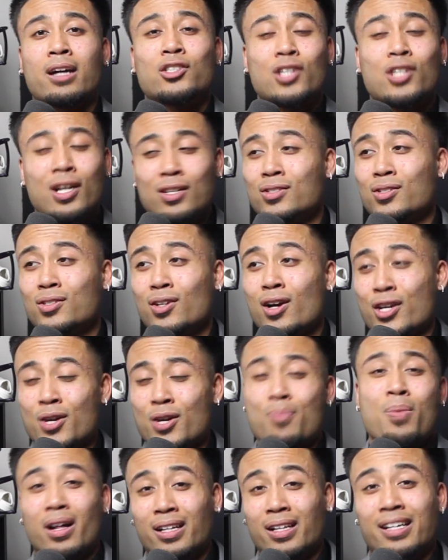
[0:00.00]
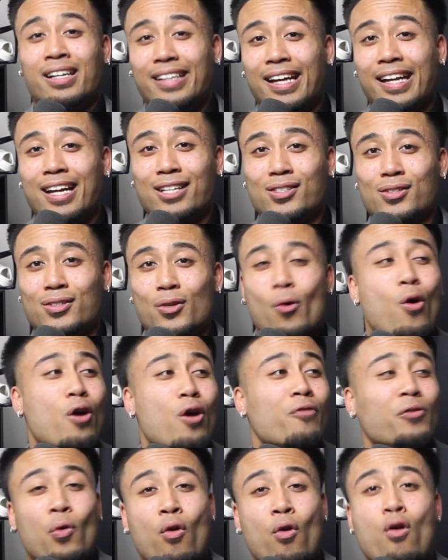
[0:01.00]
chances are you're probably a dancer, or if
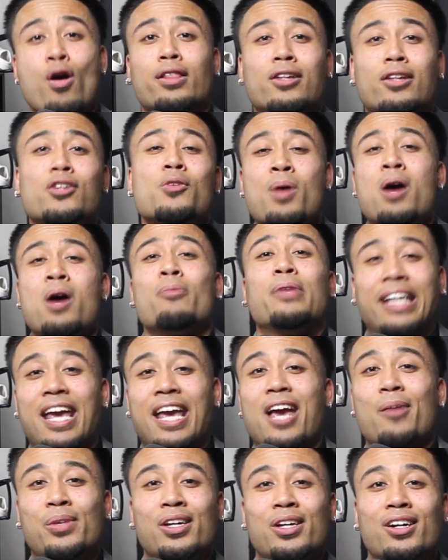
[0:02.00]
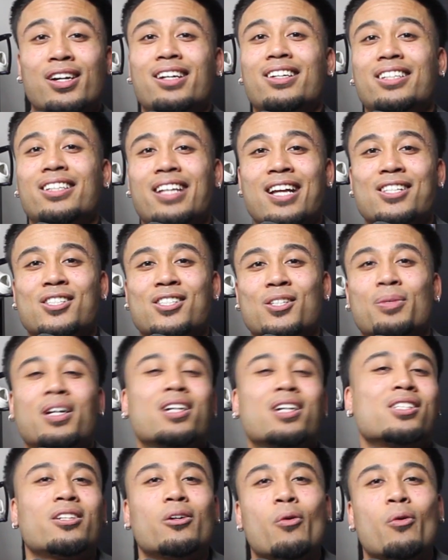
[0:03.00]
you aren't, then you probably can't be a good dancer
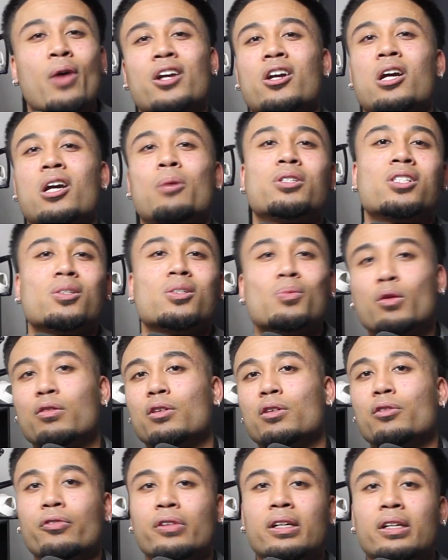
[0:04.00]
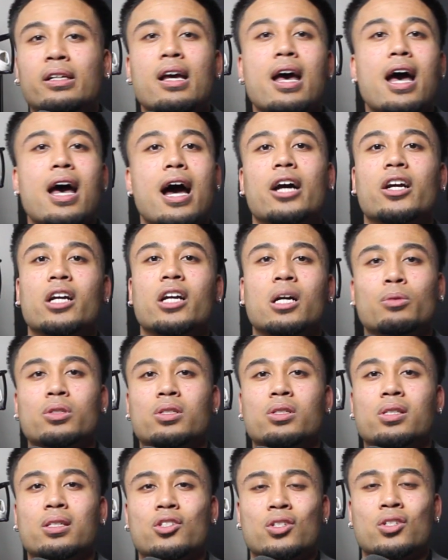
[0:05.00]
because of the way you're able to move your feet, how you're able
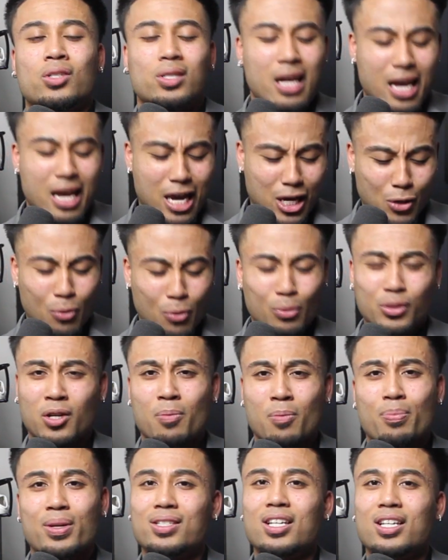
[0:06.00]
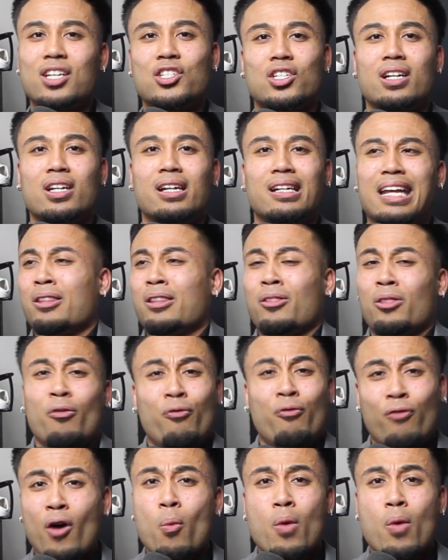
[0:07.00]
to just use your positioning. The
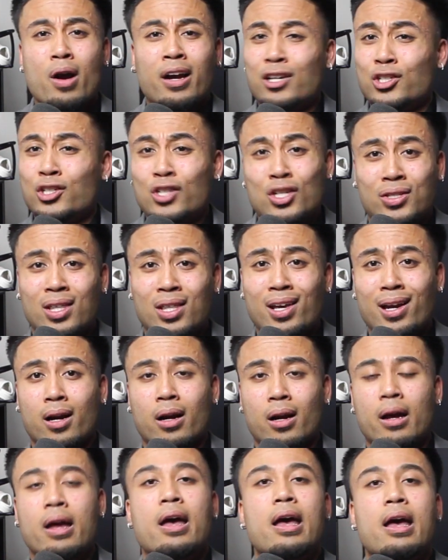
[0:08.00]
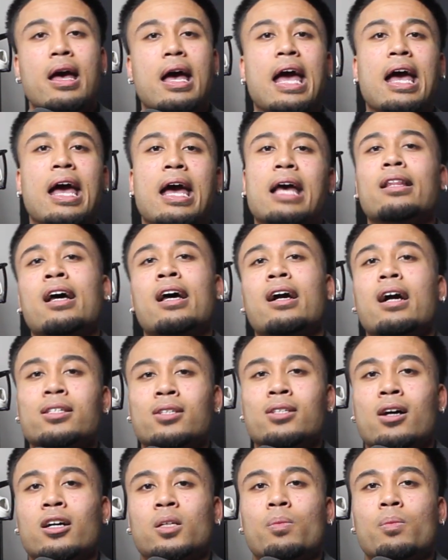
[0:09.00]
footwork is just there. And like I
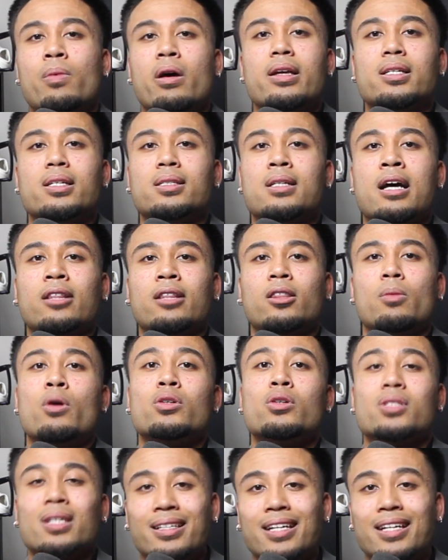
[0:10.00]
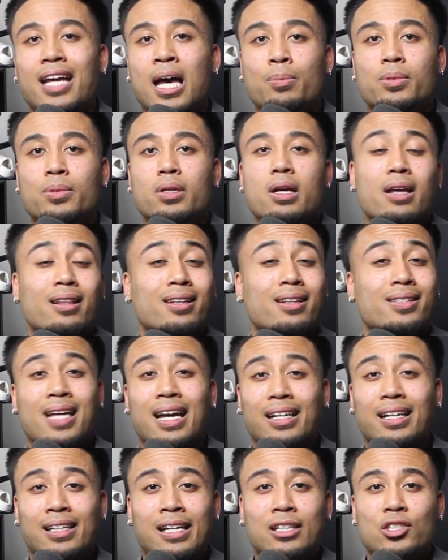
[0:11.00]
talked about, he's not the most adept. The
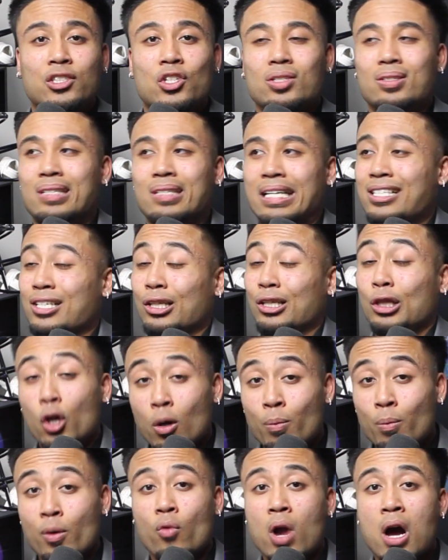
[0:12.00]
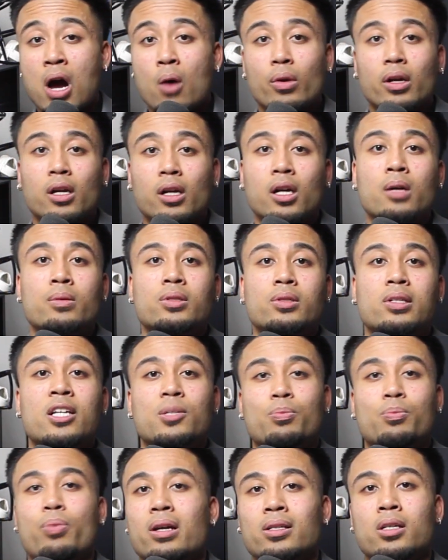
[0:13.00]
technique just is a little bit raw when it comes to his
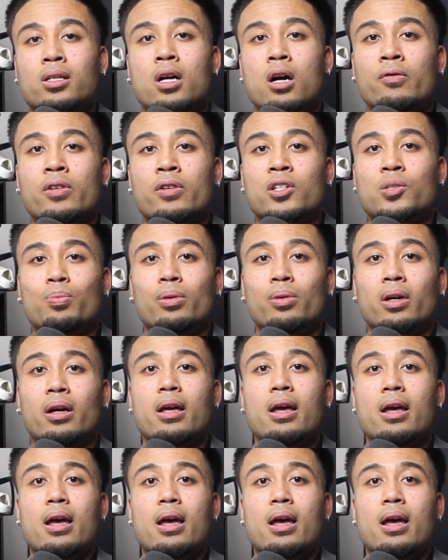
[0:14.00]
press coverage, but